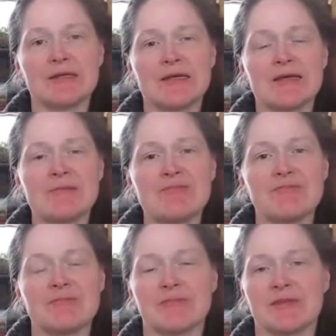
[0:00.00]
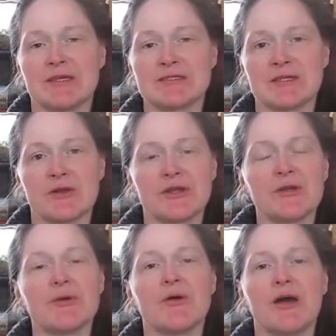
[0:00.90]
Um, because they're going to
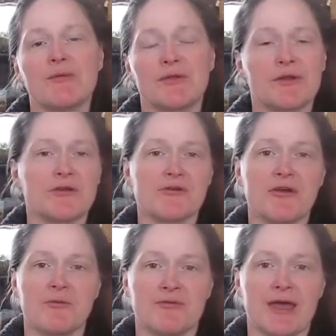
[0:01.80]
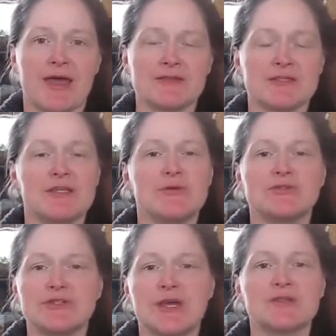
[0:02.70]
grow up and they're going to grow up fast and you
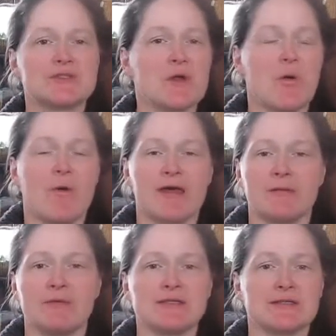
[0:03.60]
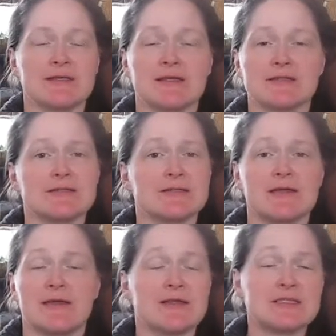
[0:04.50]
just don't want to miss it because it's
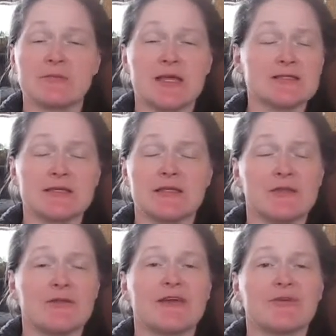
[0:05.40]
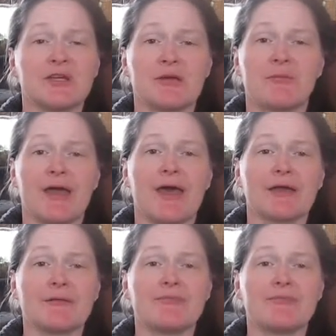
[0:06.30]
it's a blessing you'll never get back